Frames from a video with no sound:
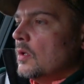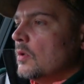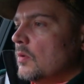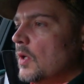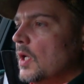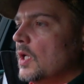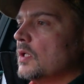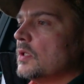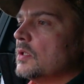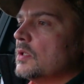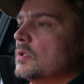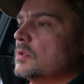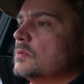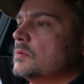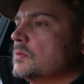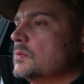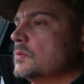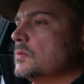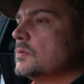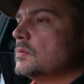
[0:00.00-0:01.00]
Well,
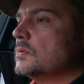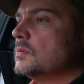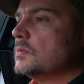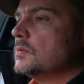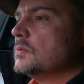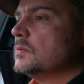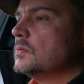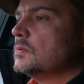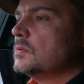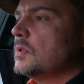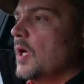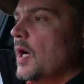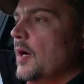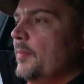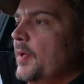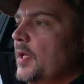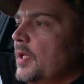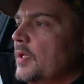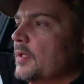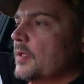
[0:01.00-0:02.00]

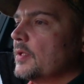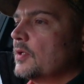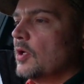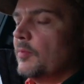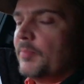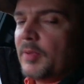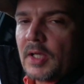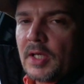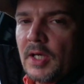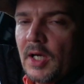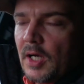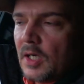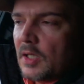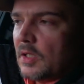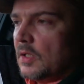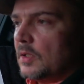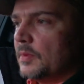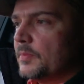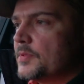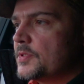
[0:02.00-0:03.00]
I'm in a couple of car
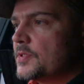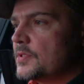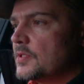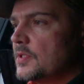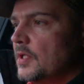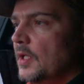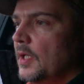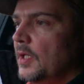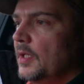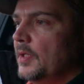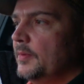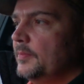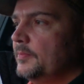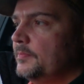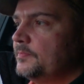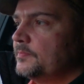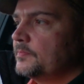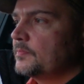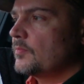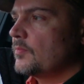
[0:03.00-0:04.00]
clubs.
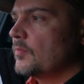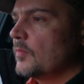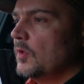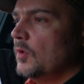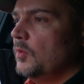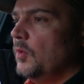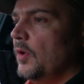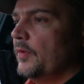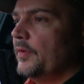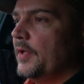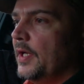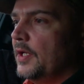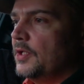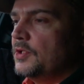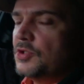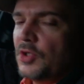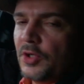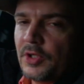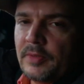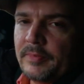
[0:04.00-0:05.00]
Um, the one I
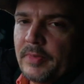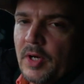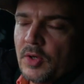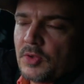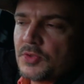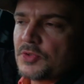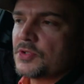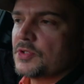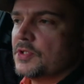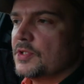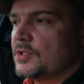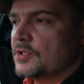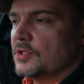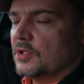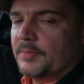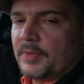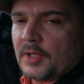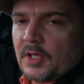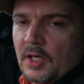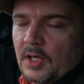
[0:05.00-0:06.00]
enjoy the most is
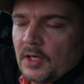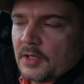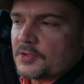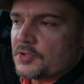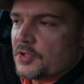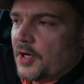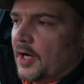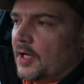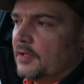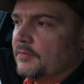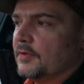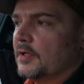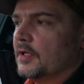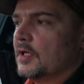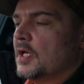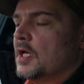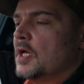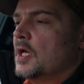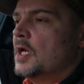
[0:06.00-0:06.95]
Supercar Driver.